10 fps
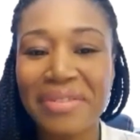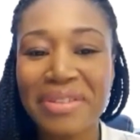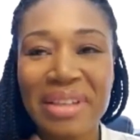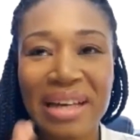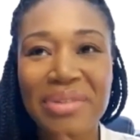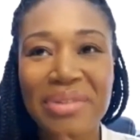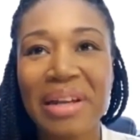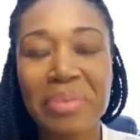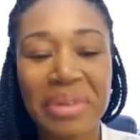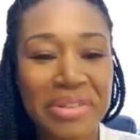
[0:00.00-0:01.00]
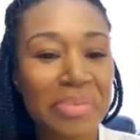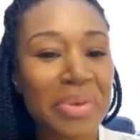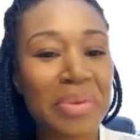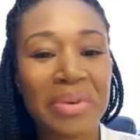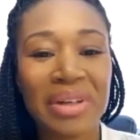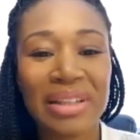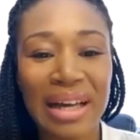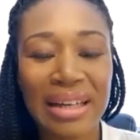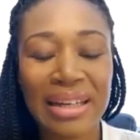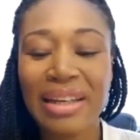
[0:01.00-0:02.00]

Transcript: And so that's what I preach to people a lot.